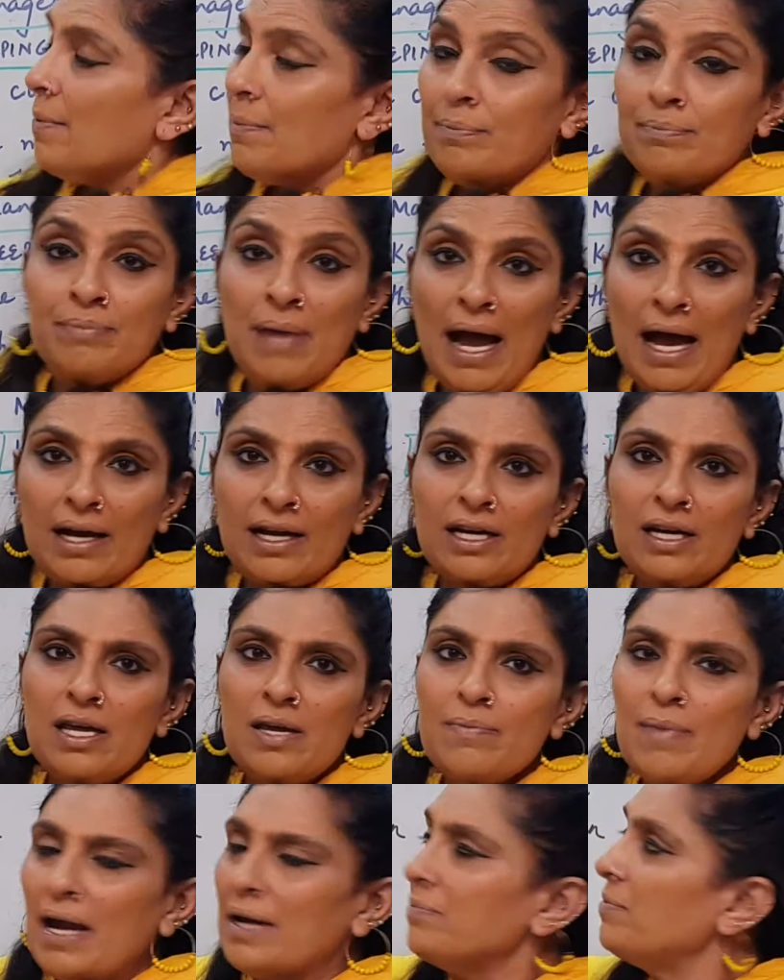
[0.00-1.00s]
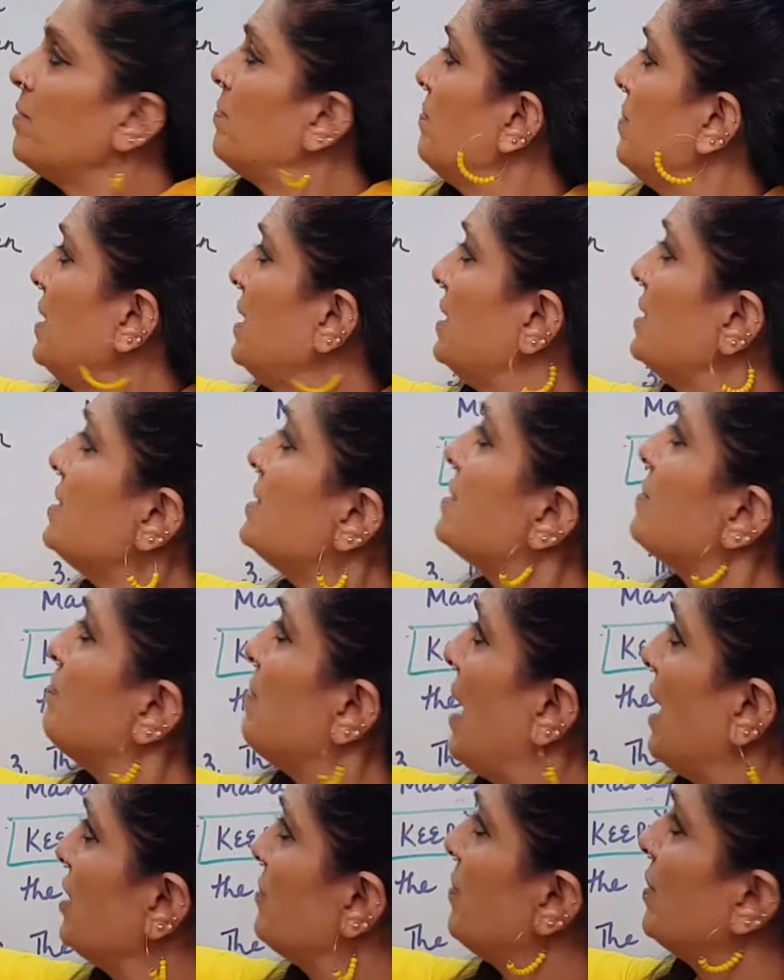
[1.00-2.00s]
Marketing management means
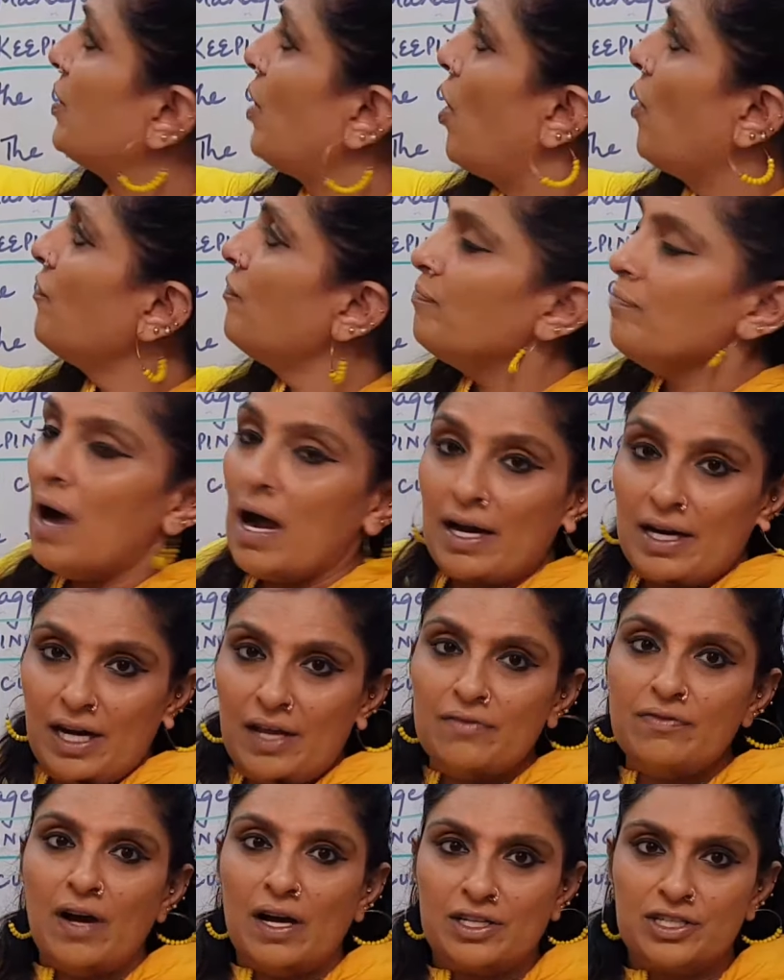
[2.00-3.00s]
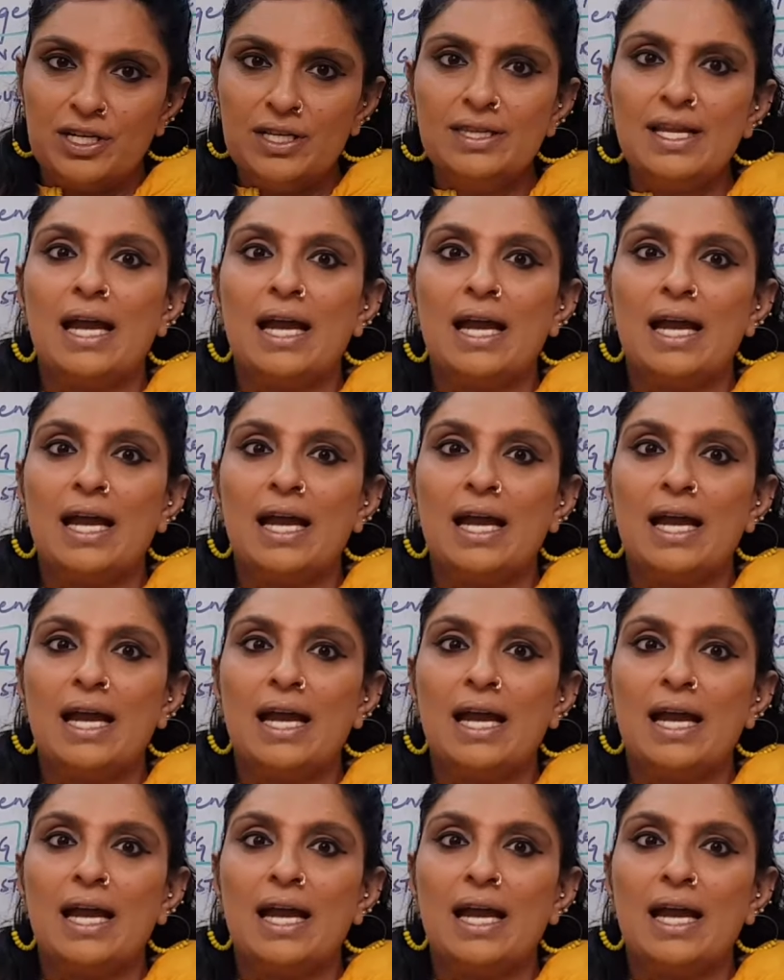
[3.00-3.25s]
management of marketing function.